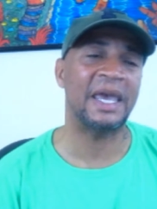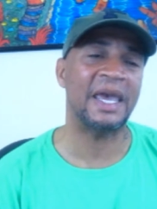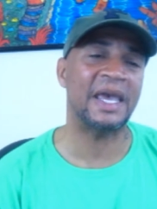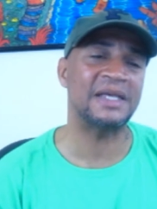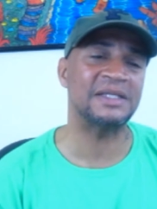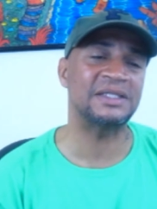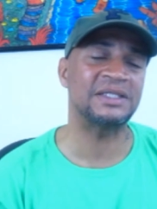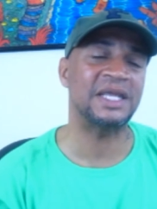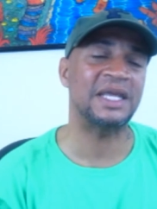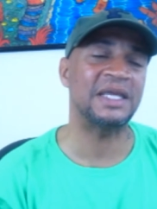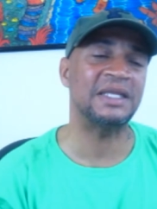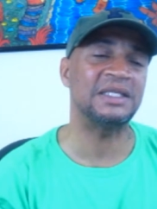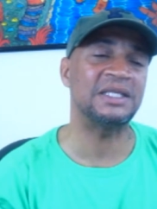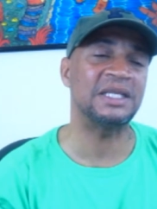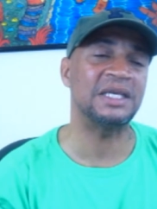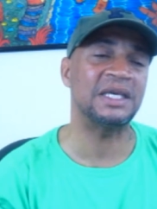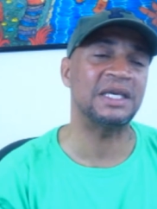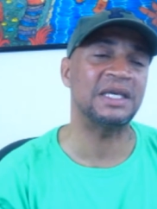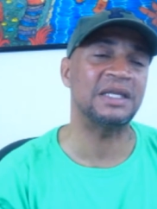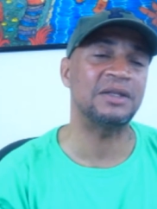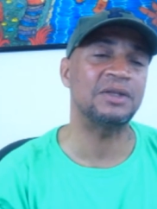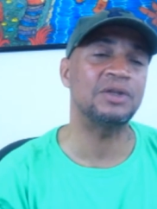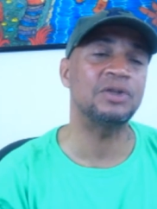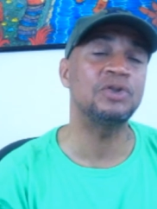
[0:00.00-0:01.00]
as they
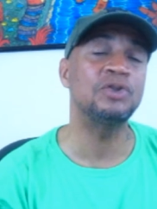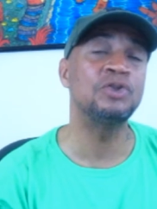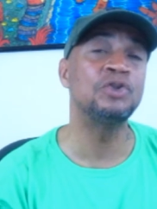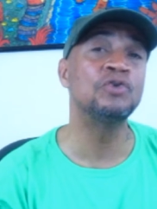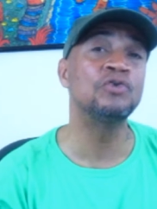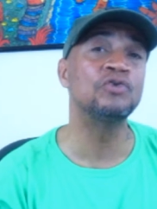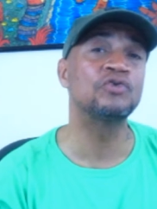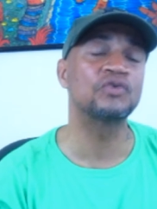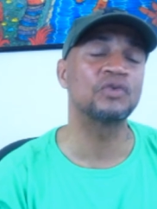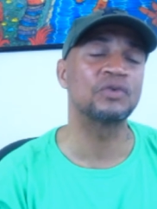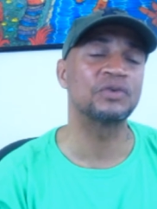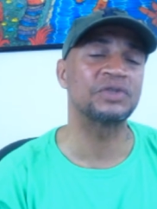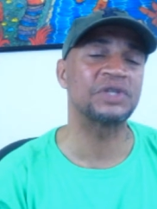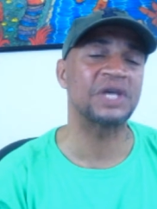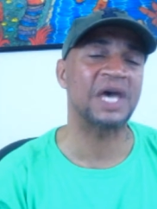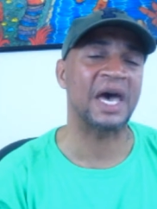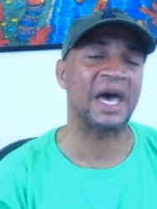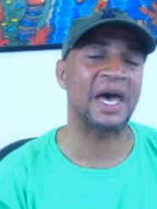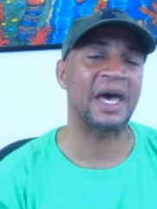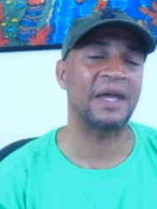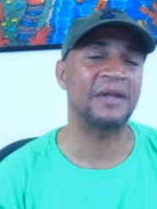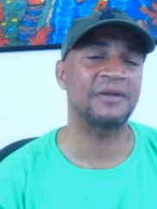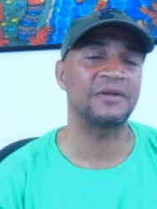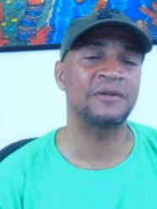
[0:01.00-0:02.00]
did neutral
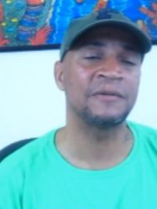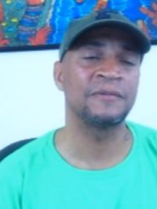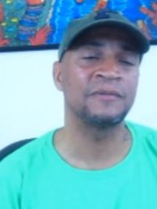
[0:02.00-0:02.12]
Todd,